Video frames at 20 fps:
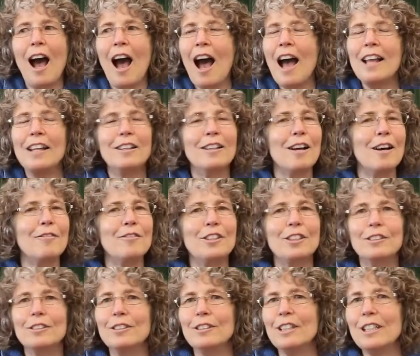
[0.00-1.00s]
I love
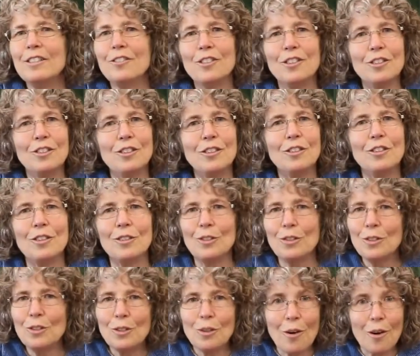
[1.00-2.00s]
to listen to the
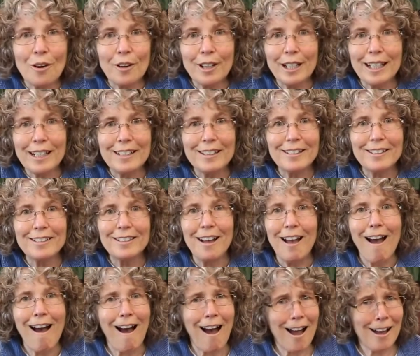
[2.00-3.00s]
stories.
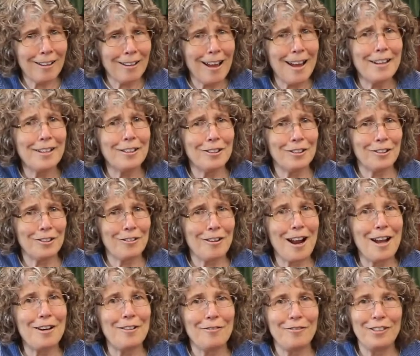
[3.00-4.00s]
I like to
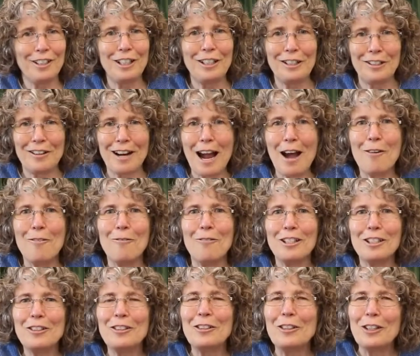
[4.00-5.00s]
try to figure out
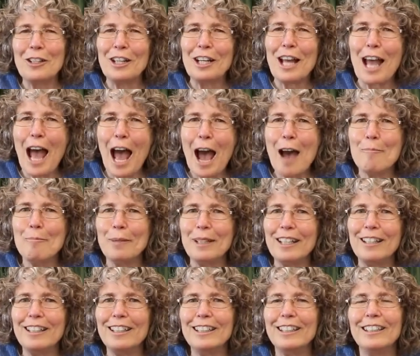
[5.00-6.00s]
what's going to
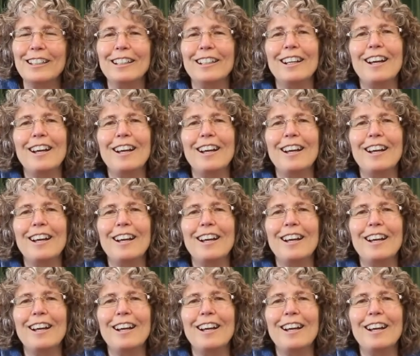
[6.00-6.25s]
happen.